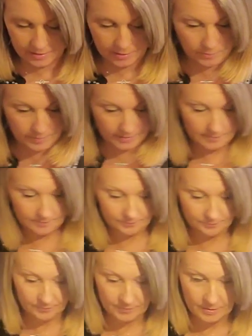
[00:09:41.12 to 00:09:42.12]
though, but
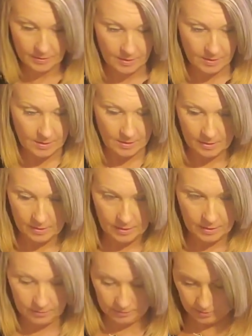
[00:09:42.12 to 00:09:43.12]
I
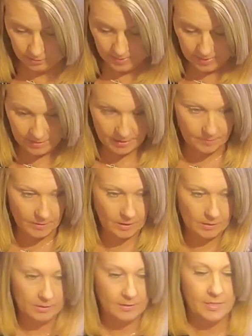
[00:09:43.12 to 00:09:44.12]
don't know. Maybe I'm
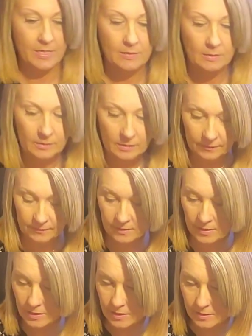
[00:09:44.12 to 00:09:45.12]
not. Let's take the lid off
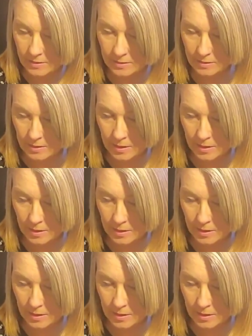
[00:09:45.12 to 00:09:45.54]
this.